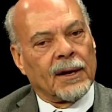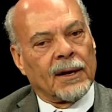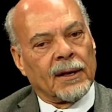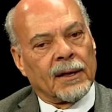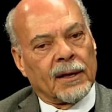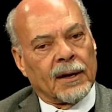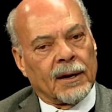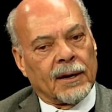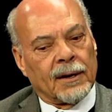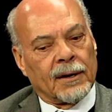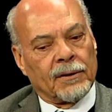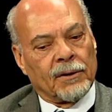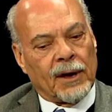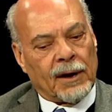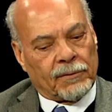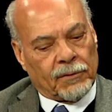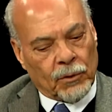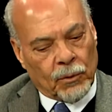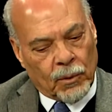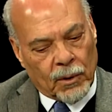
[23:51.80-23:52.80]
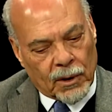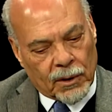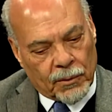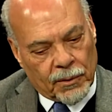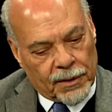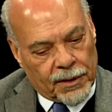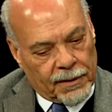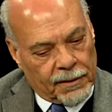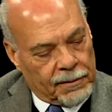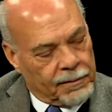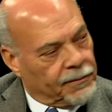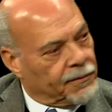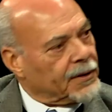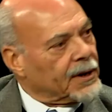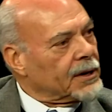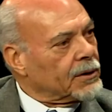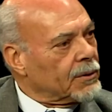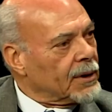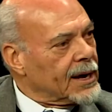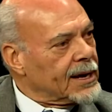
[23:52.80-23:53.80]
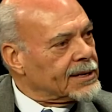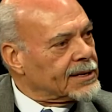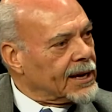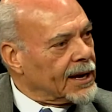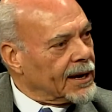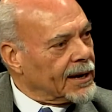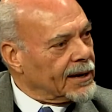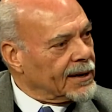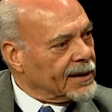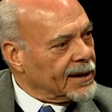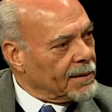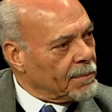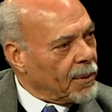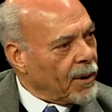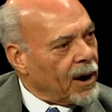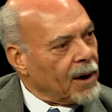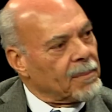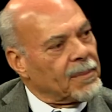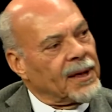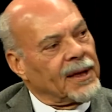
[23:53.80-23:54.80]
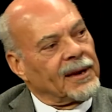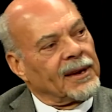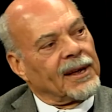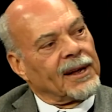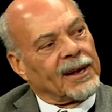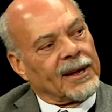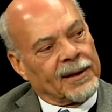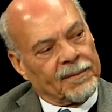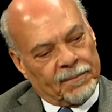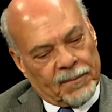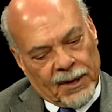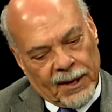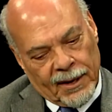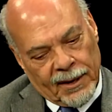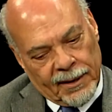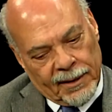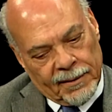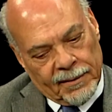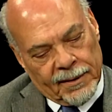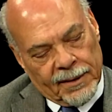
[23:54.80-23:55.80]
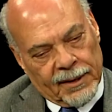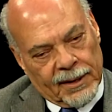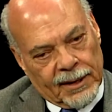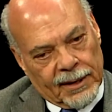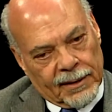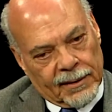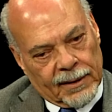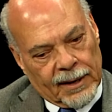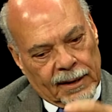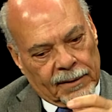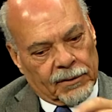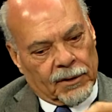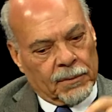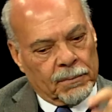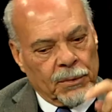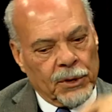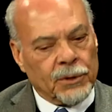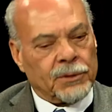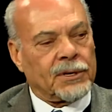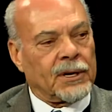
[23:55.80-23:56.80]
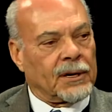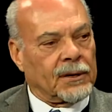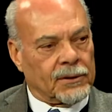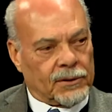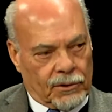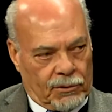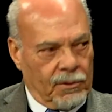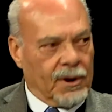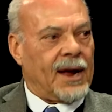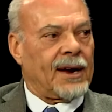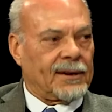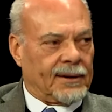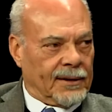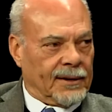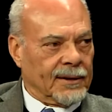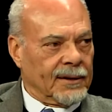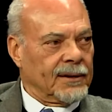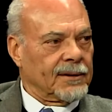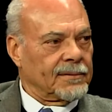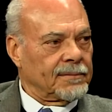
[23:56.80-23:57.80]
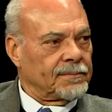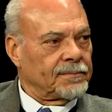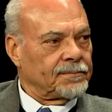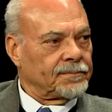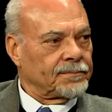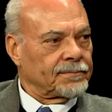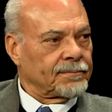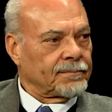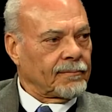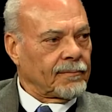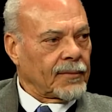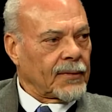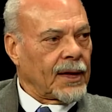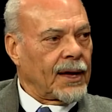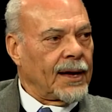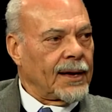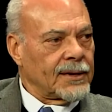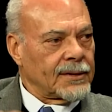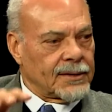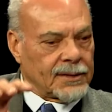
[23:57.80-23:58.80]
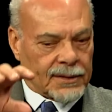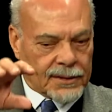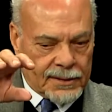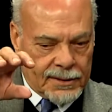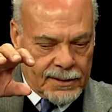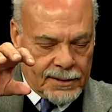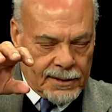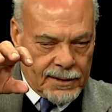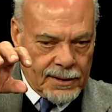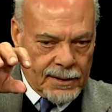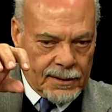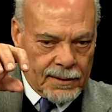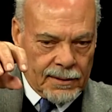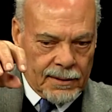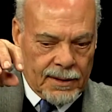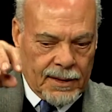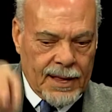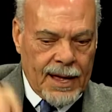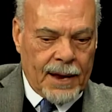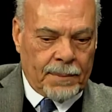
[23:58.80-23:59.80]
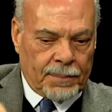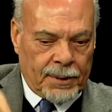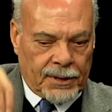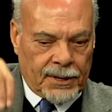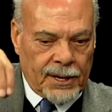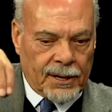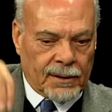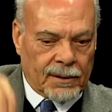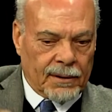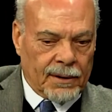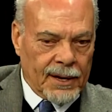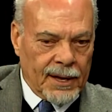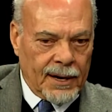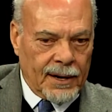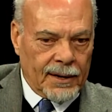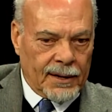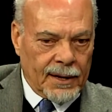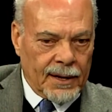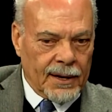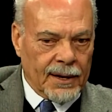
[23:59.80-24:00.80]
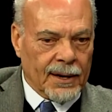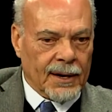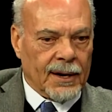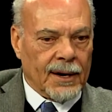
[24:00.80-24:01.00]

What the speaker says: You have to work with the fundraising department. The music director, as that particular entity,